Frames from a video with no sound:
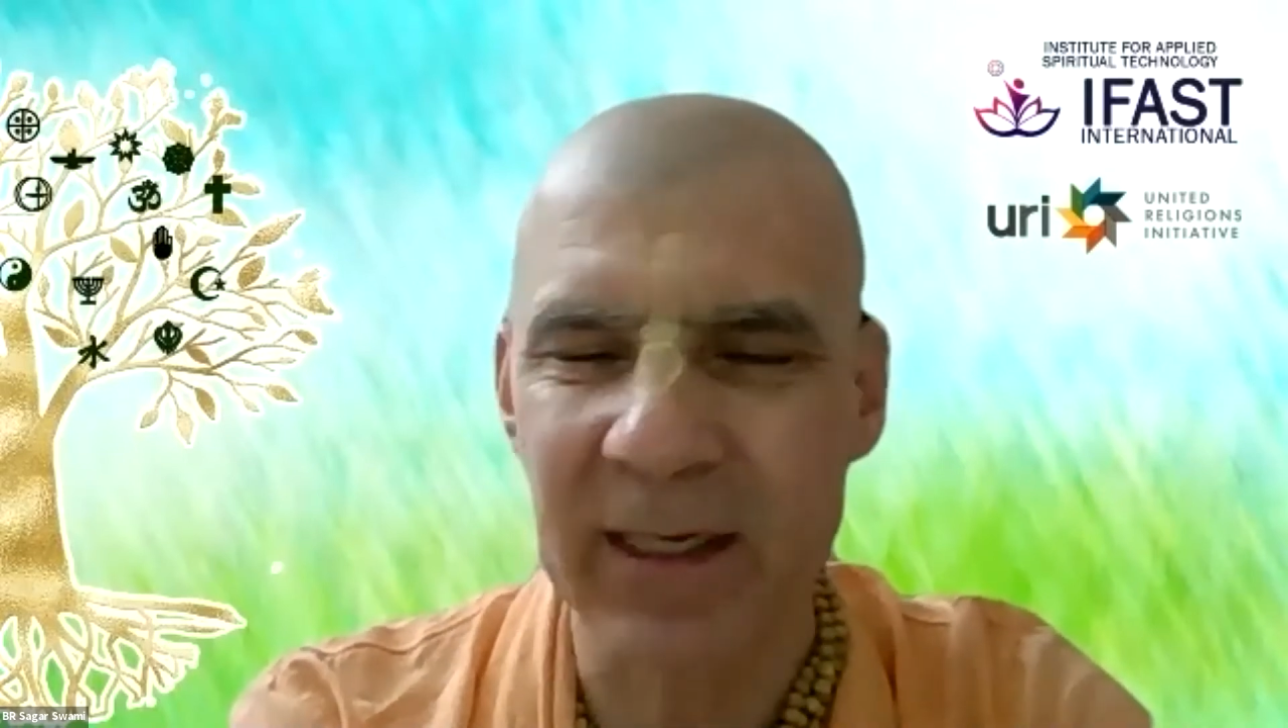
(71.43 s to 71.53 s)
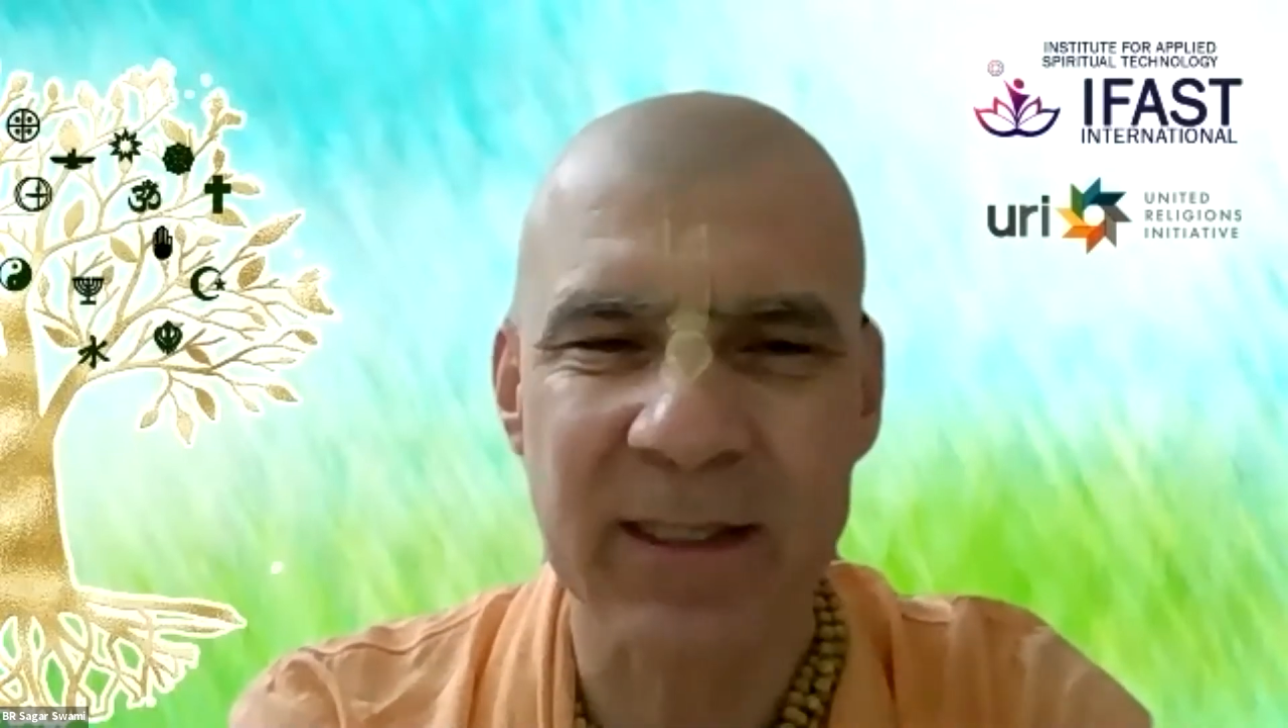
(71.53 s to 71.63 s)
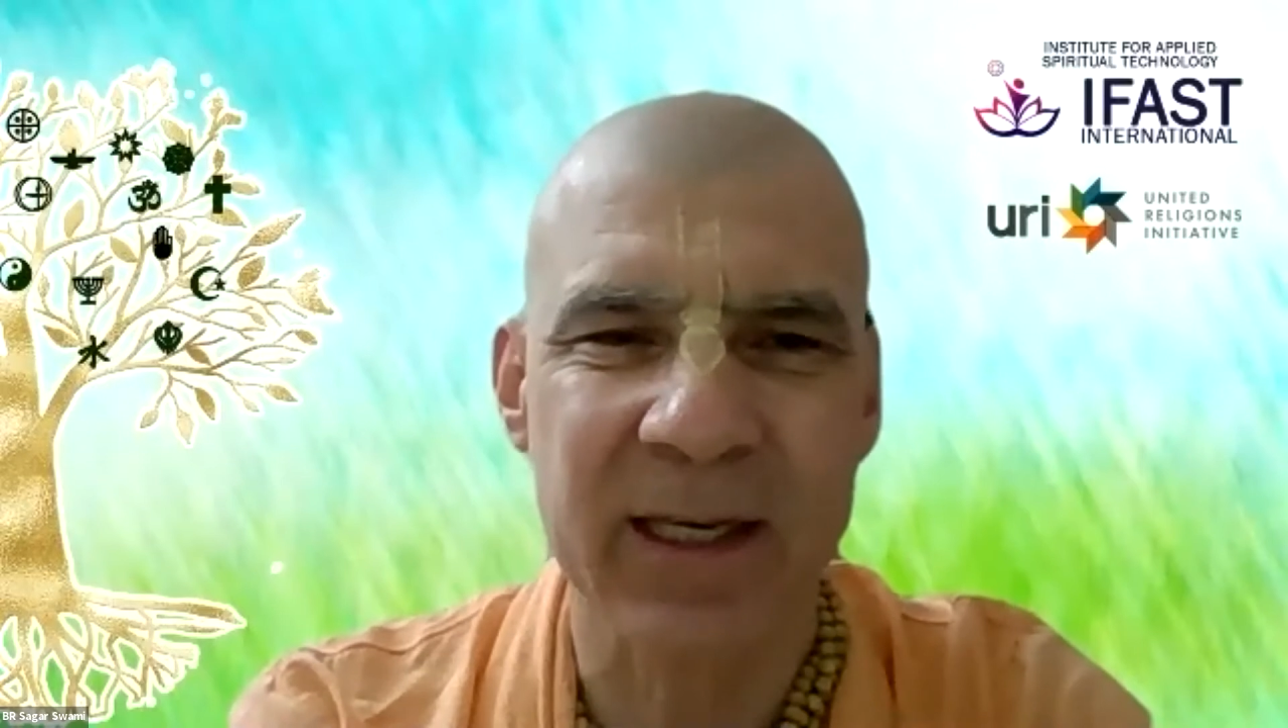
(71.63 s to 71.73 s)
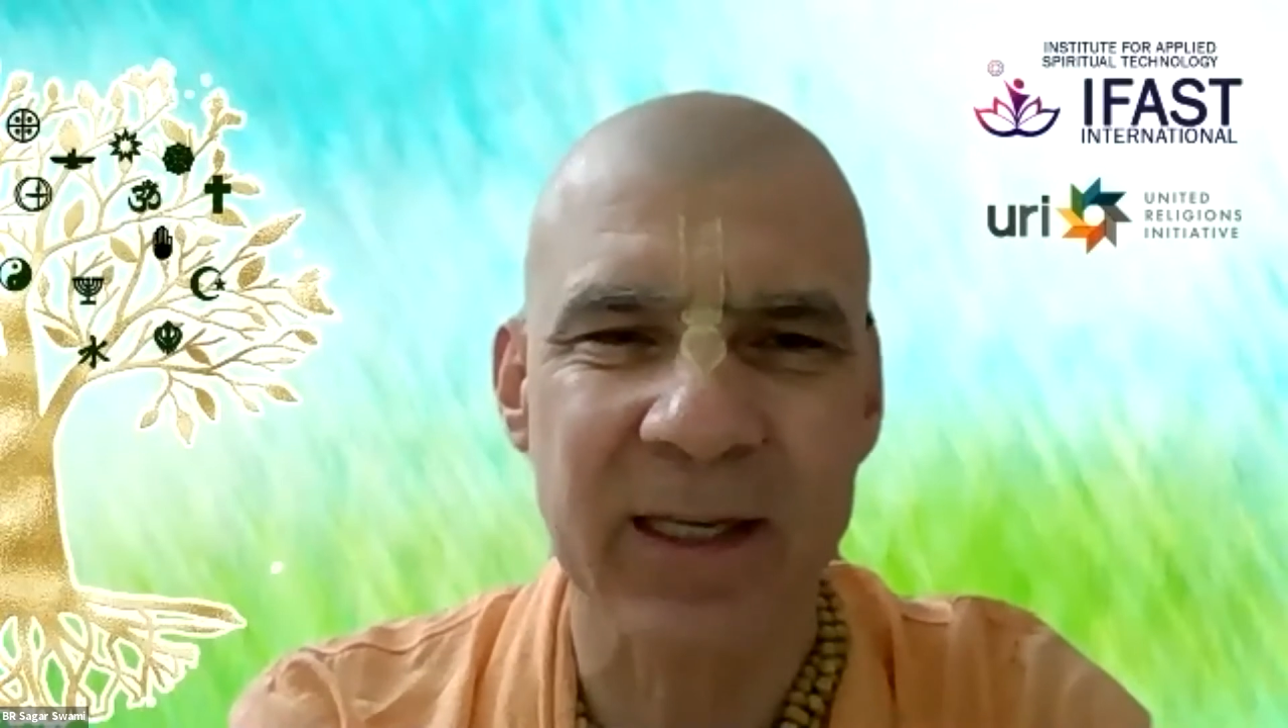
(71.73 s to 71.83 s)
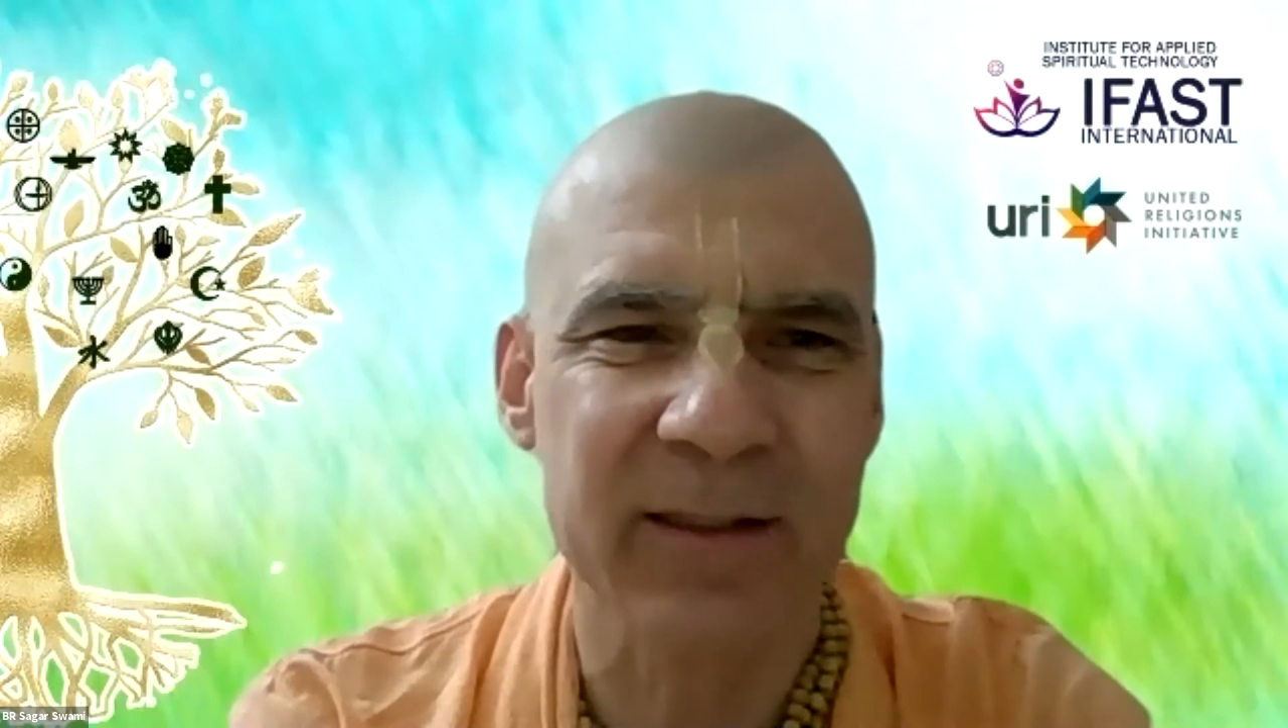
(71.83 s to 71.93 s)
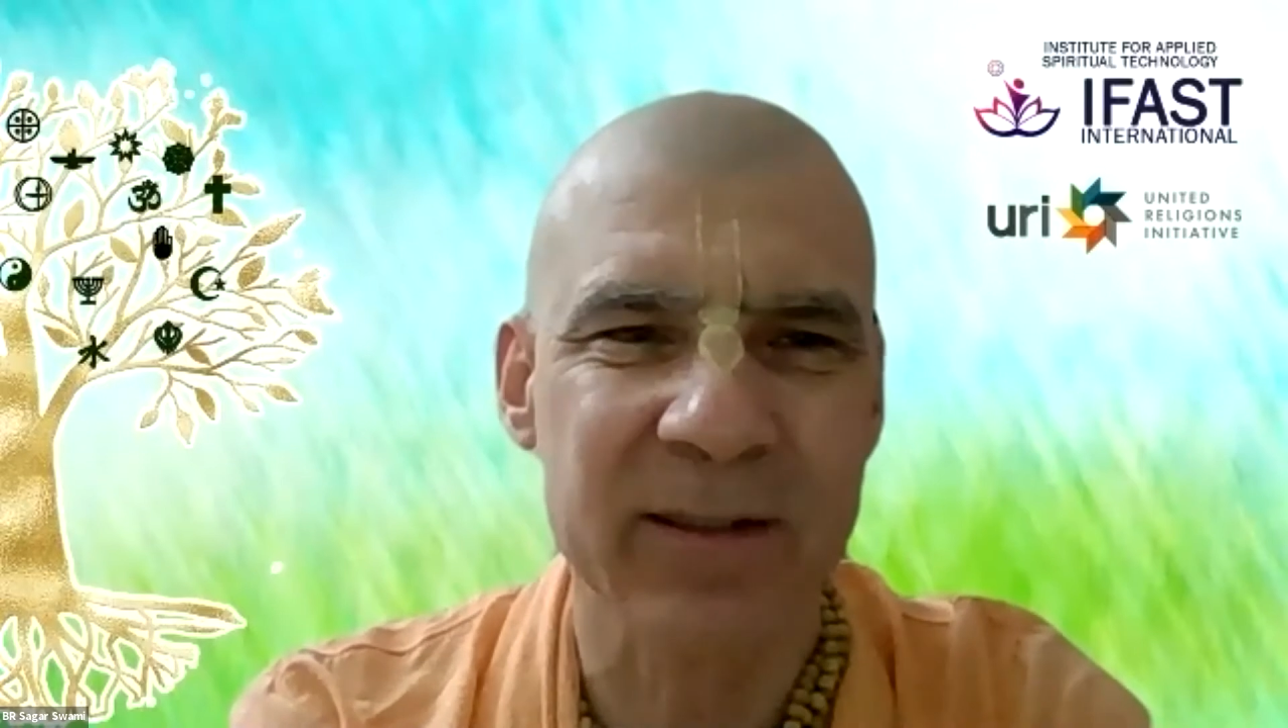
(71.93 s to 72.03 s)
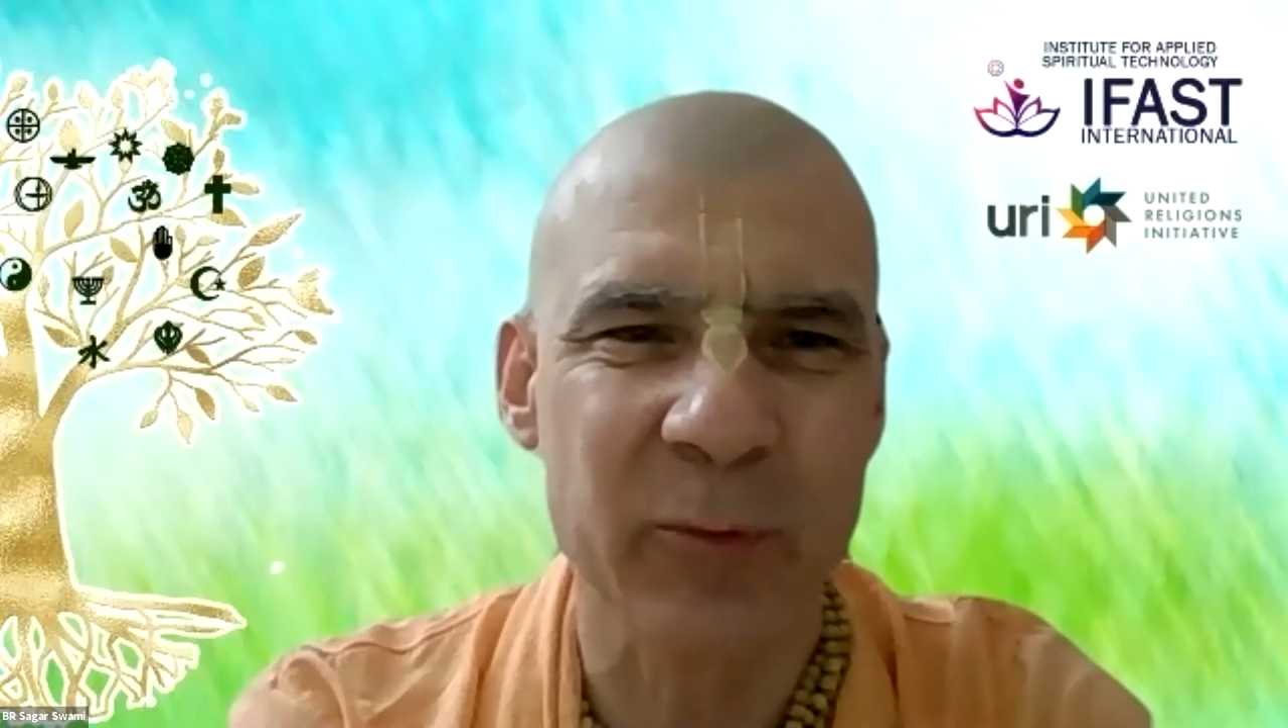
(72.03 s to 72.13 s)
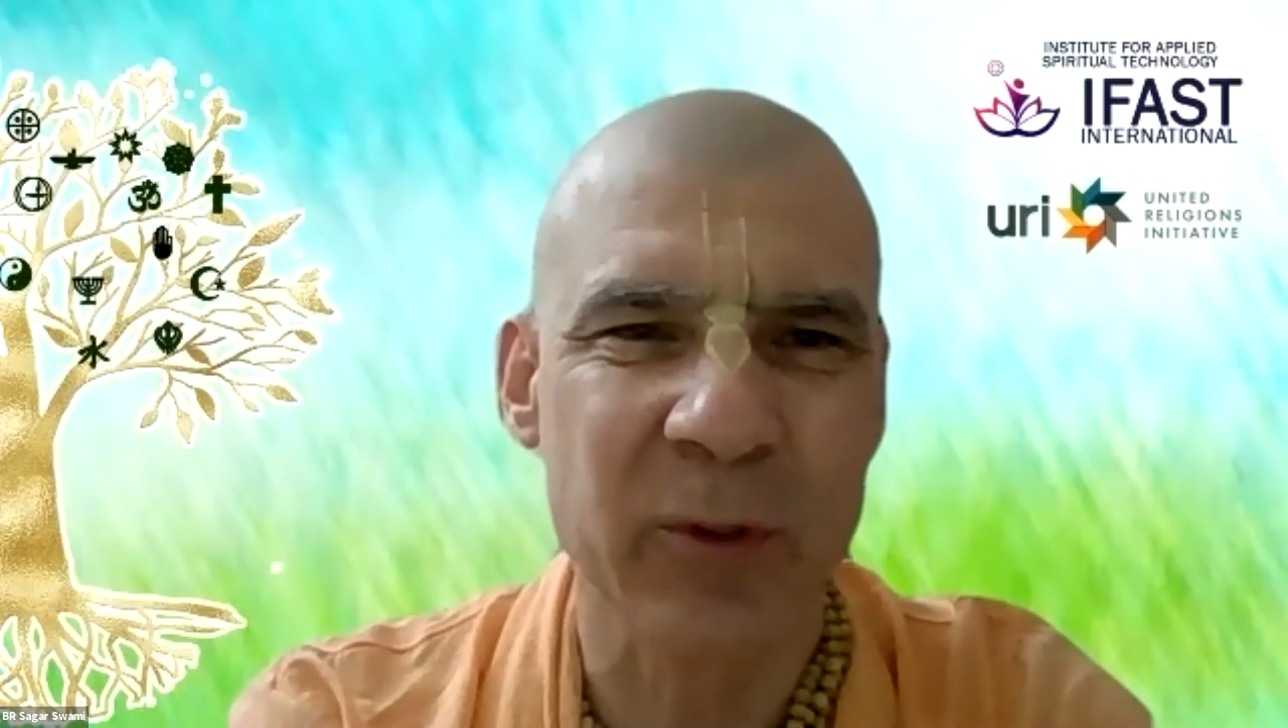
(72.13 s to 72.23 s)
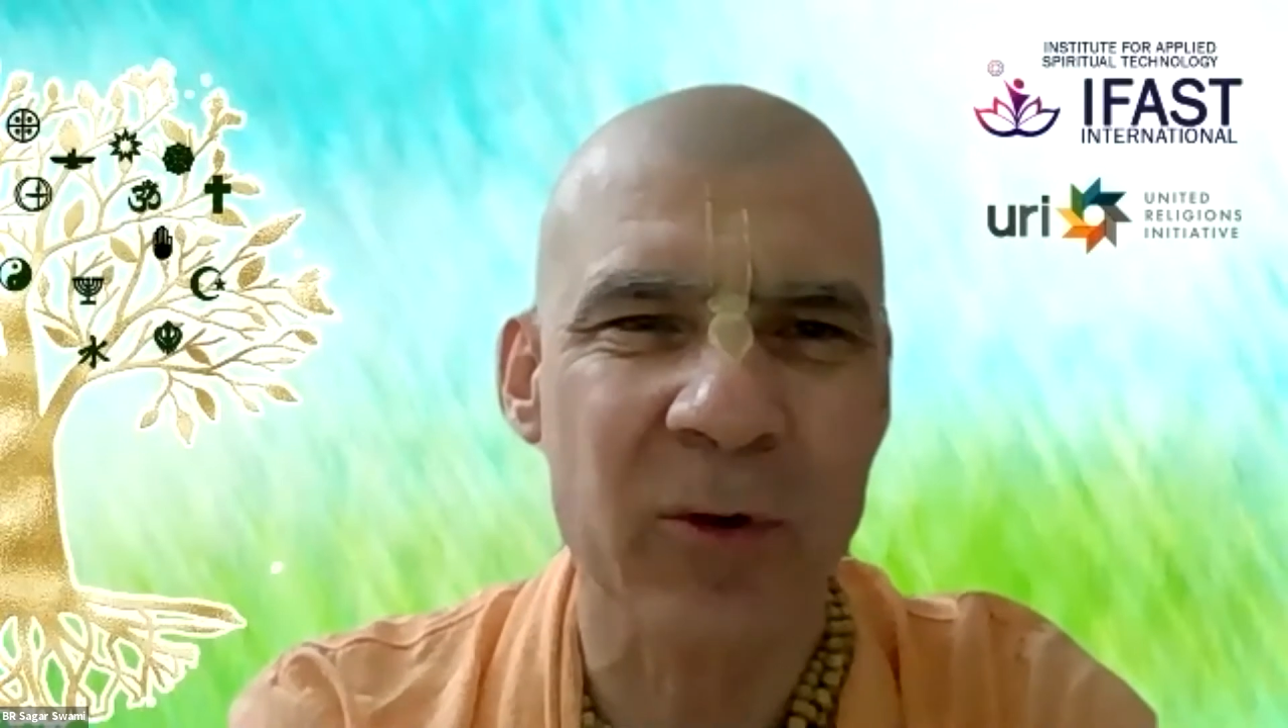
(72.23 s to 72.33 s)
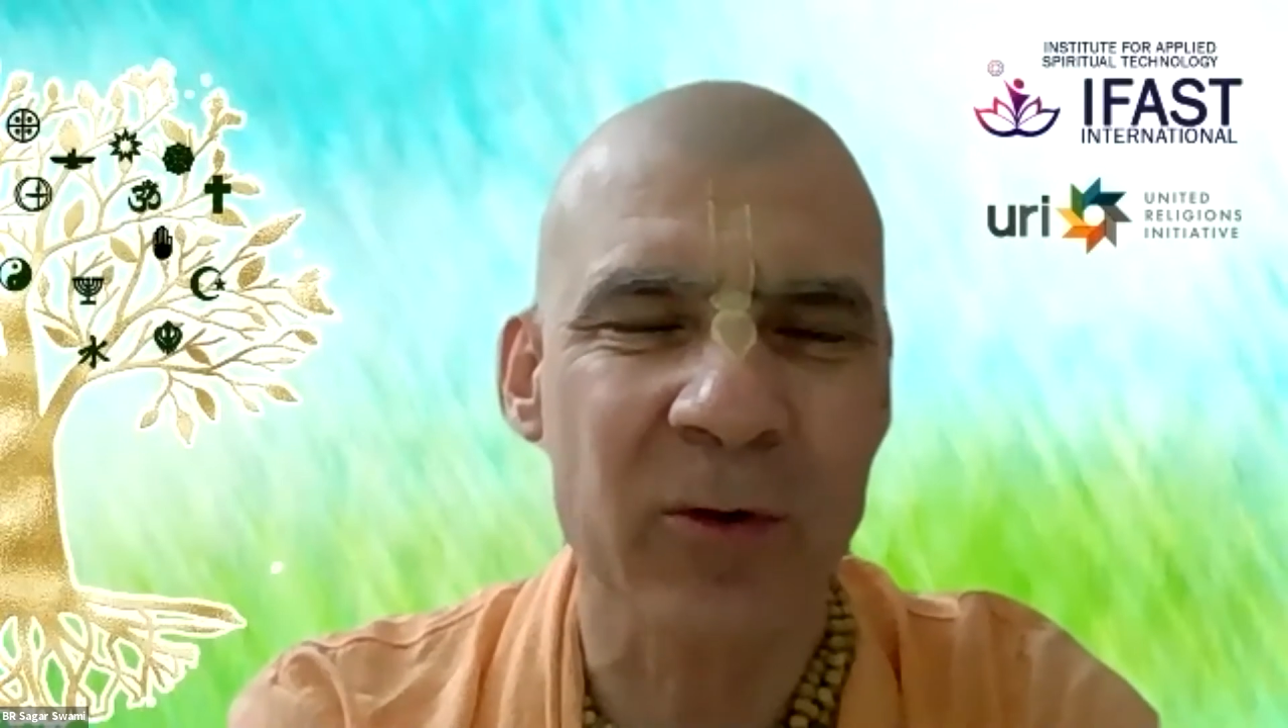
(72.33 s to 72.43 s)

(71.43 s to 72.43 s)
He said, you